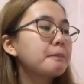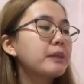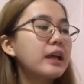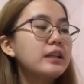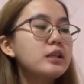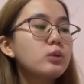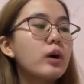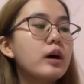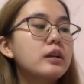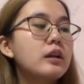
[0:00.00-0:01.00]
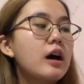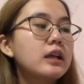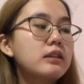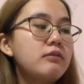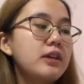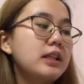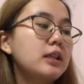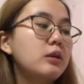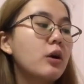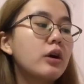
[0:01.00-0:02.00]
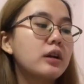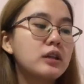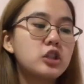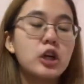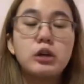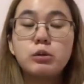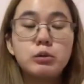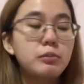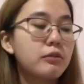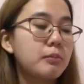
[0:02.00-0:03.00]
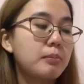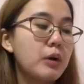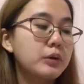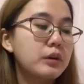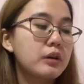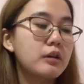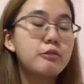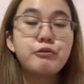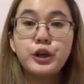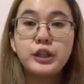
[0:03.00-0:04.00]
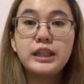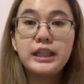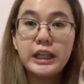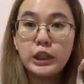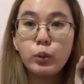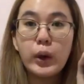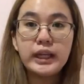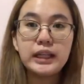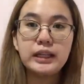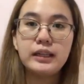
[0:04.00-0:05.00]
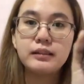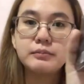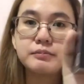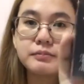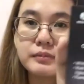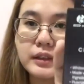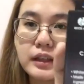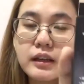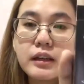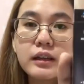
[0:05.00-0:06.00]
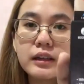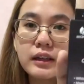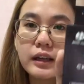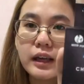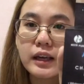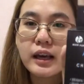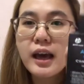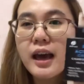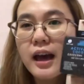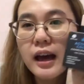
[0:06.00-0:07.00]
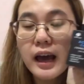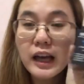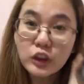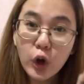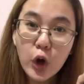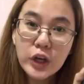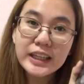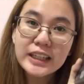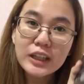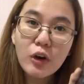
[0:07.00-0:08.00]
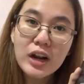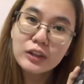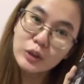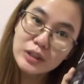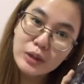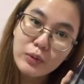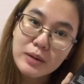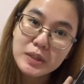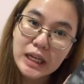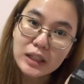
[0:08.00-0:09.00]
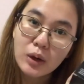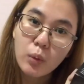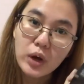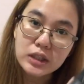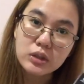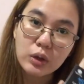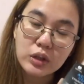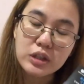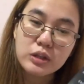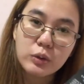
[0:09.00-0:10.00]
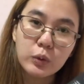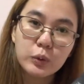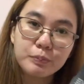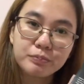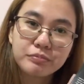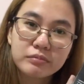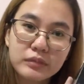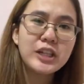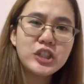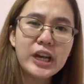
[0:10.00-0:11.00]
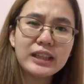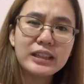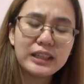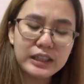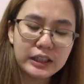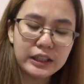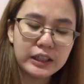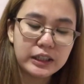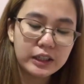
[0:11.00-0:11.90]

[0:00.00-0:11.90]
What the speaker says: And this one, Activated Coconut Charcoal Powder for Teeth Whitening. Okay. Ito, nakita ko lang to sa website ng Watson. So, na-check the